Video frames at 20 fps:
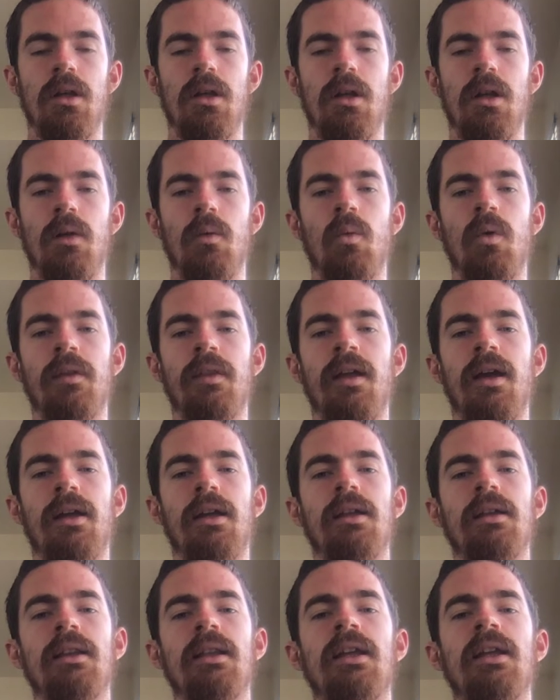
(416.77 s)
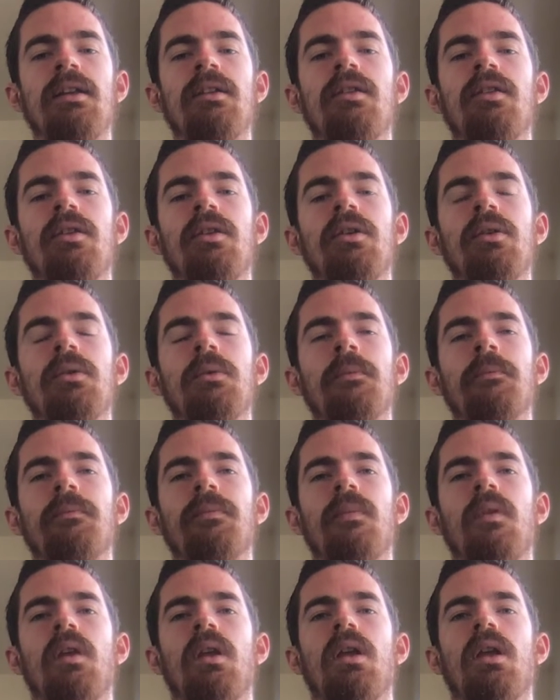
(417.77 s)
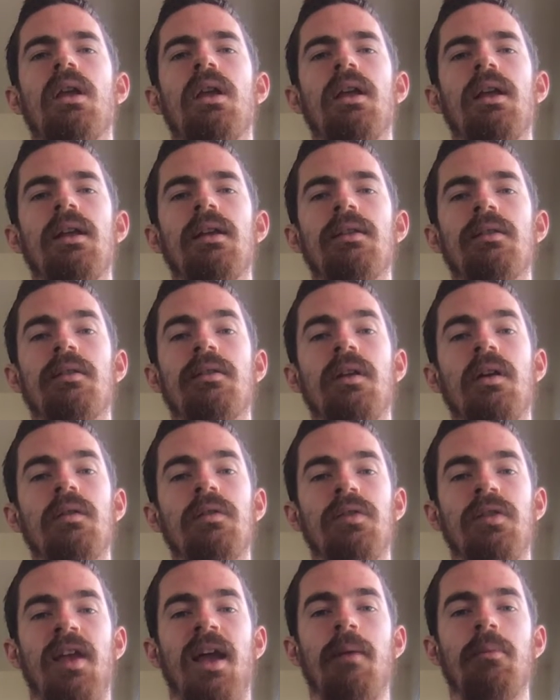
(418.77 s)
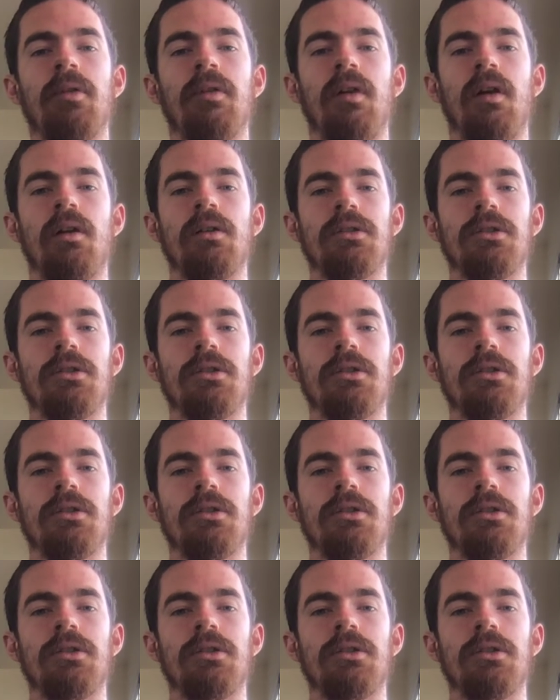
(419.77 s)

And what that can lead to is self-sabotage.